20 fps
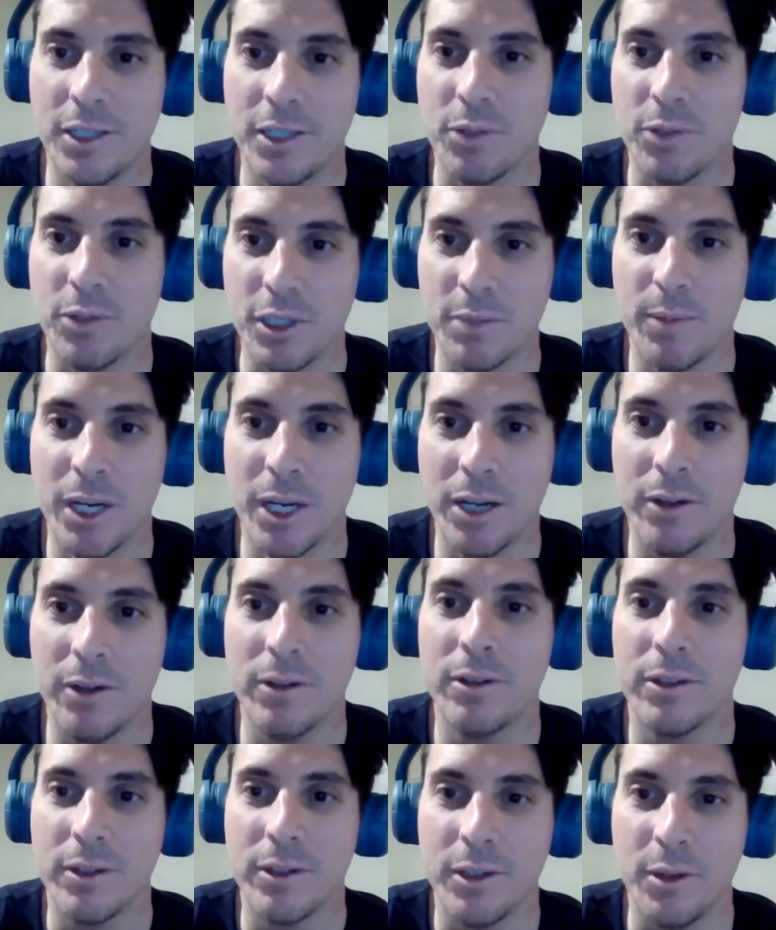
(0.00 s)
we
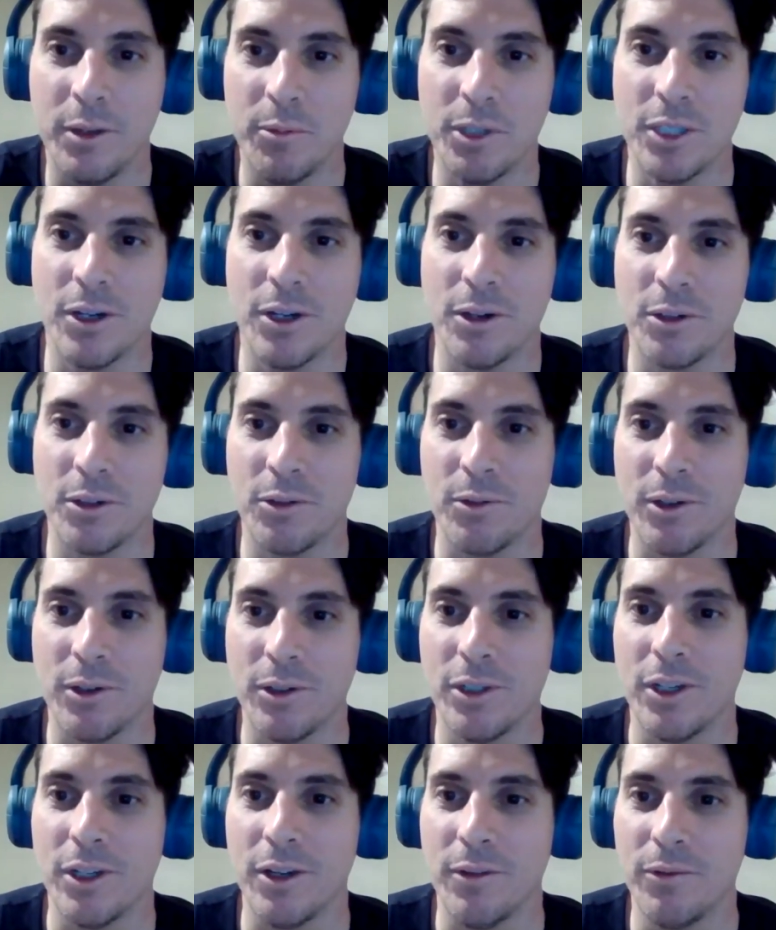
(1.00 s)
smell, and we talk to
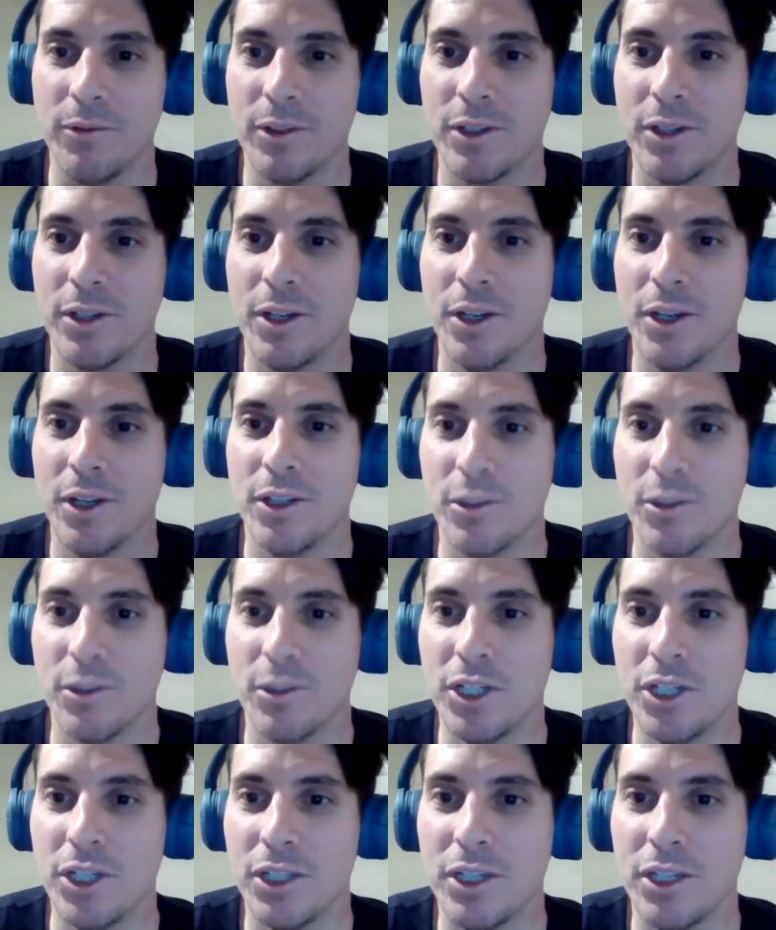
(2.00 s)
ourselves. So we
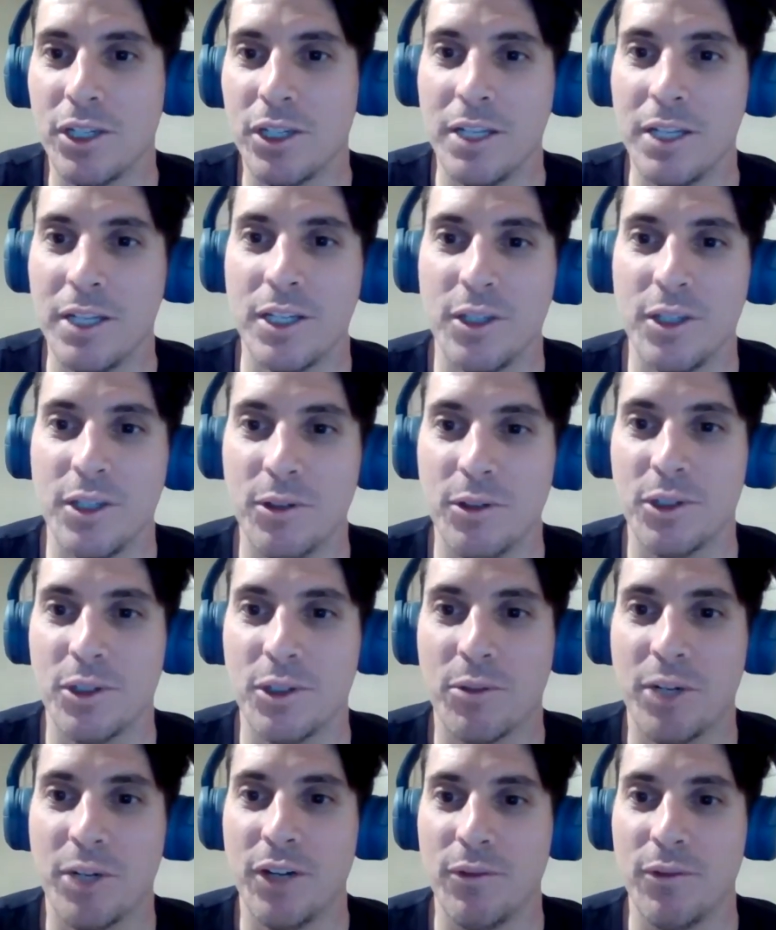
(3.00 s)
just need to use
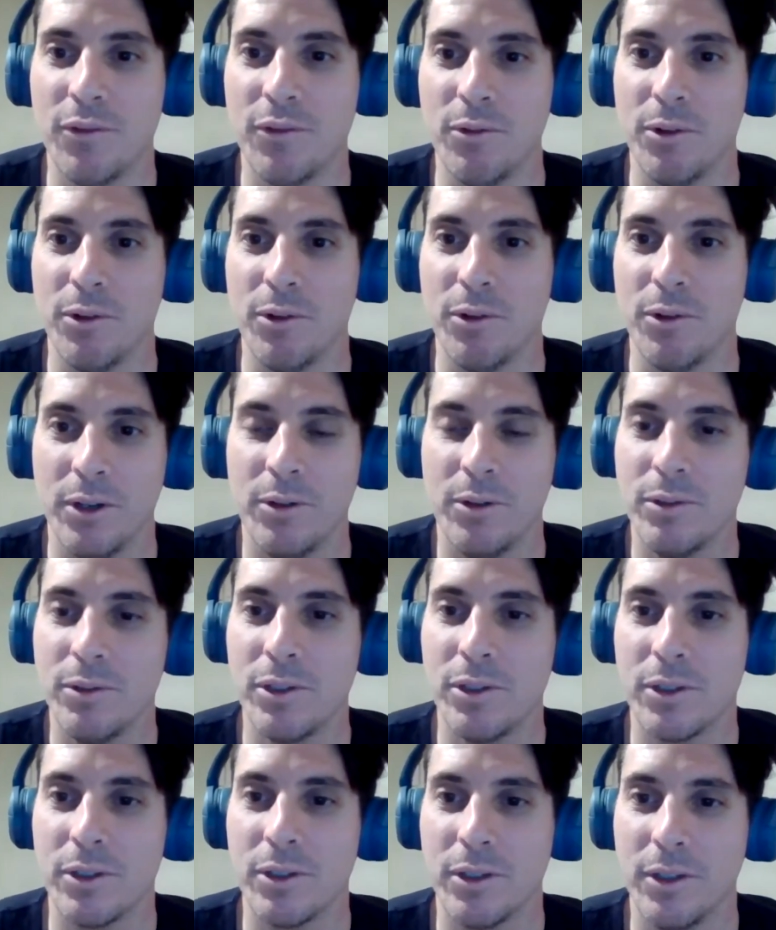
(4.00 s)
3 or 4 of
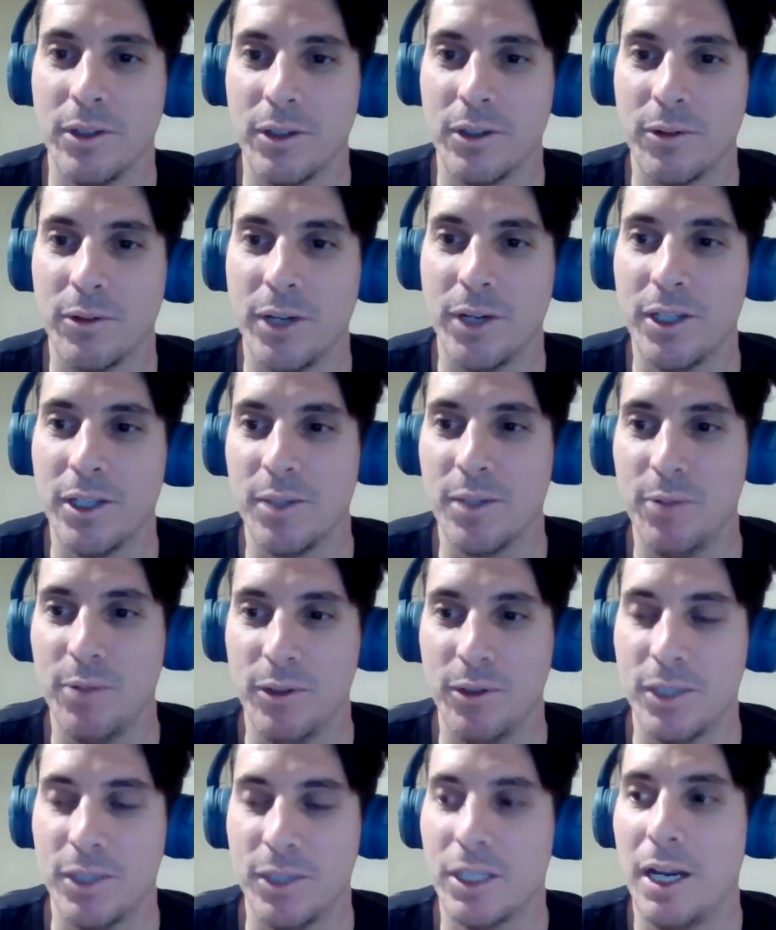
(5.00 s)
those, create some
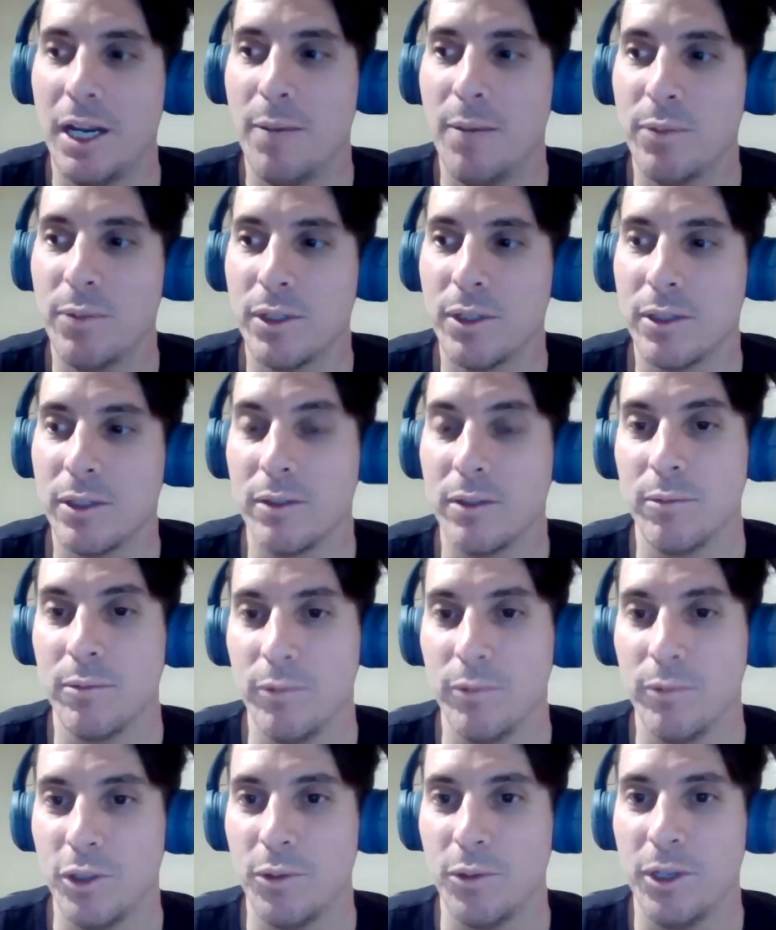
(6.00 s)
new steps,
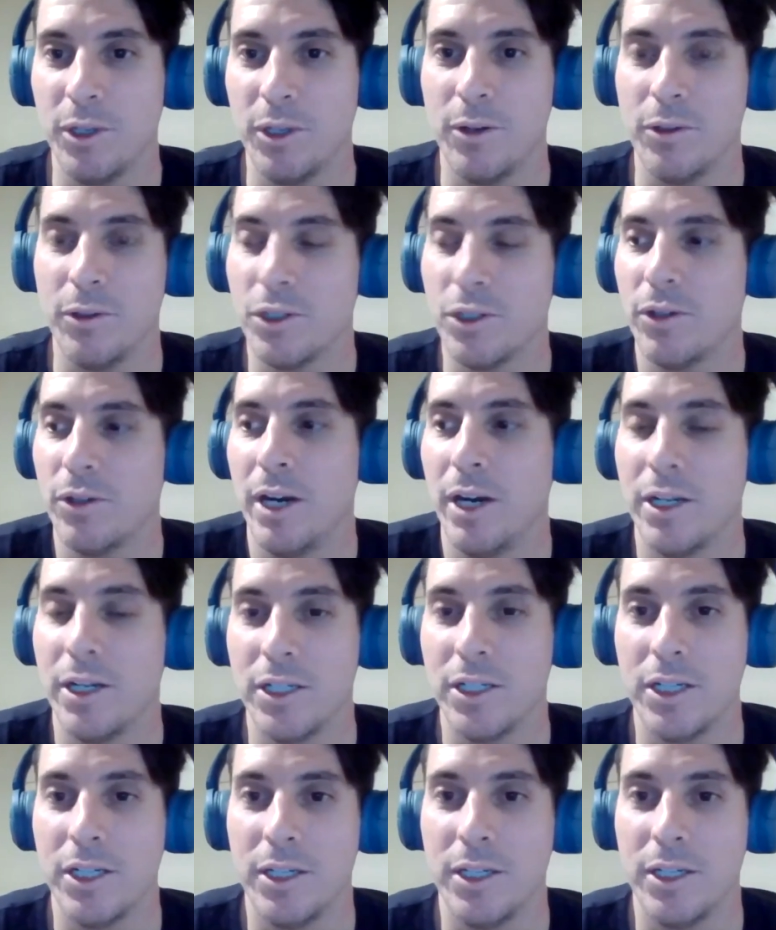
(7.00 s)
which we call a
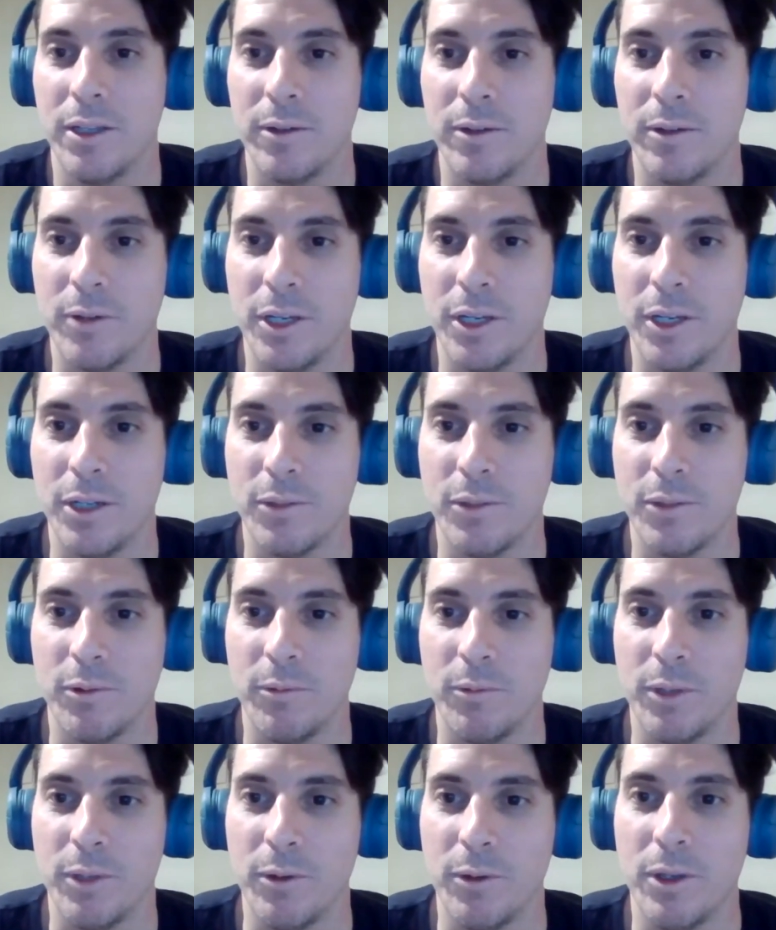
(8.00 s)
strategy that'll get us what
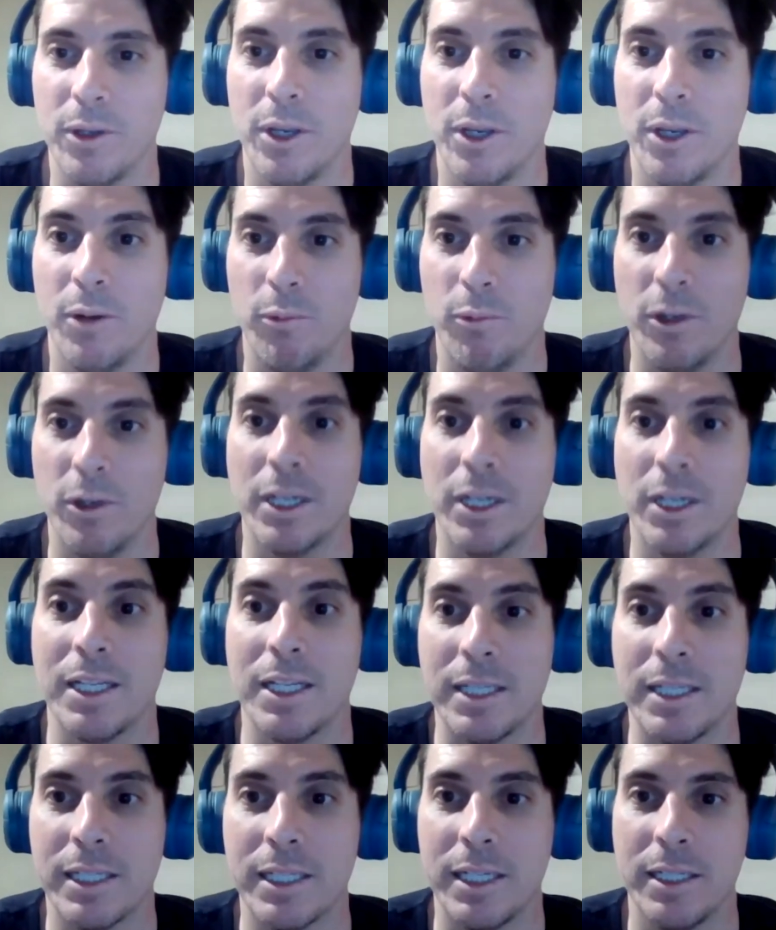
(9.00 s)
we want
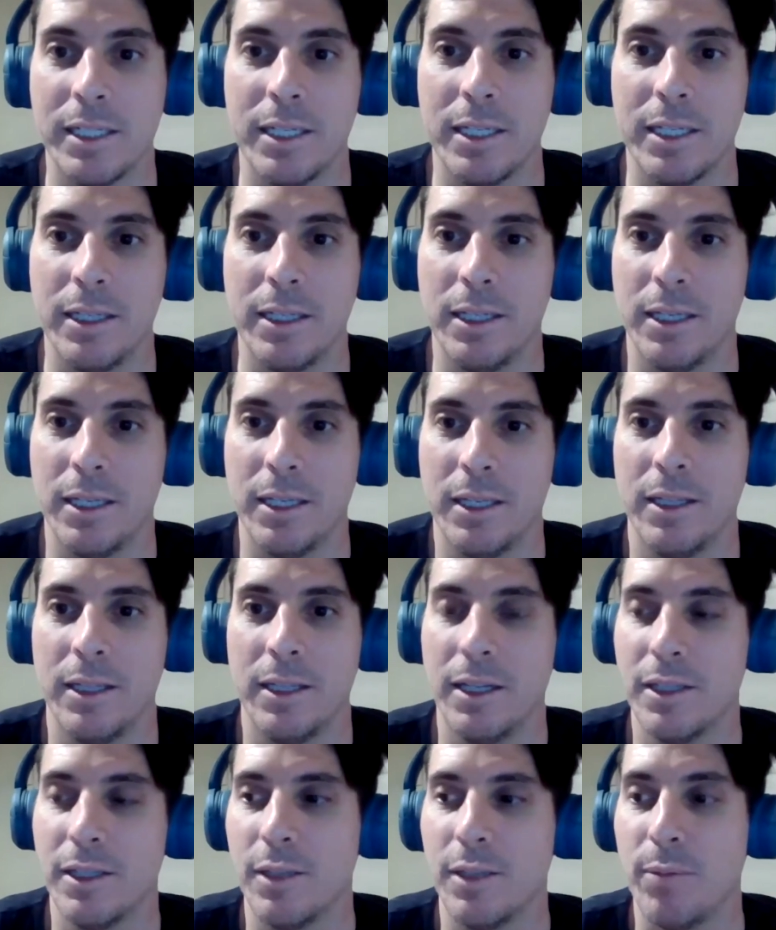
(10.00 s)
consistently.
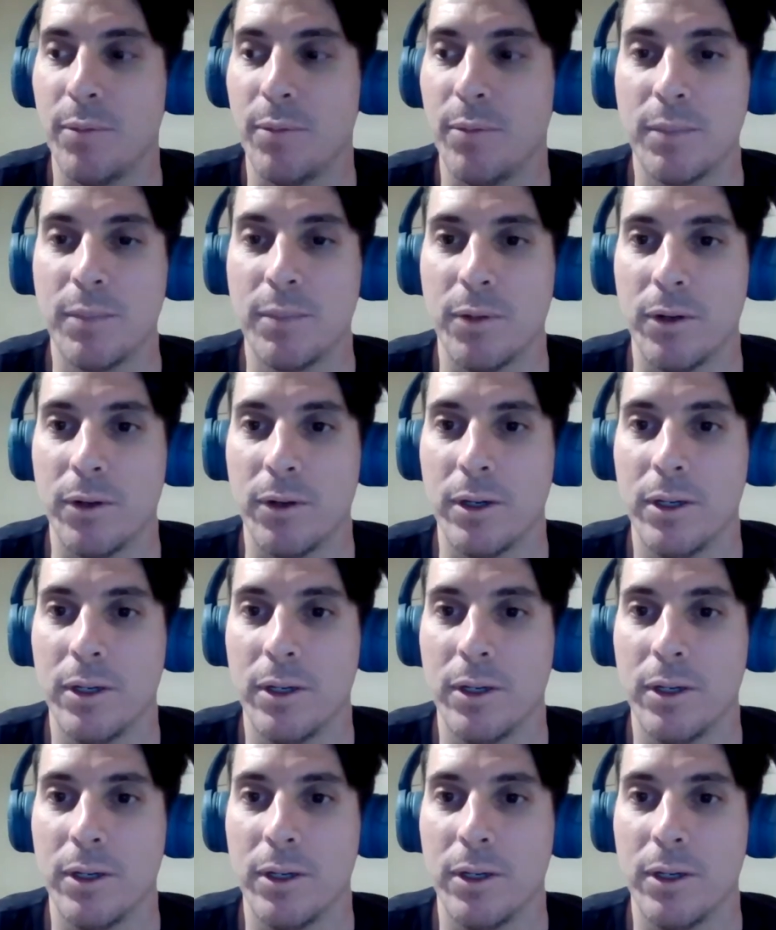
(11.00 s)
That's the best part.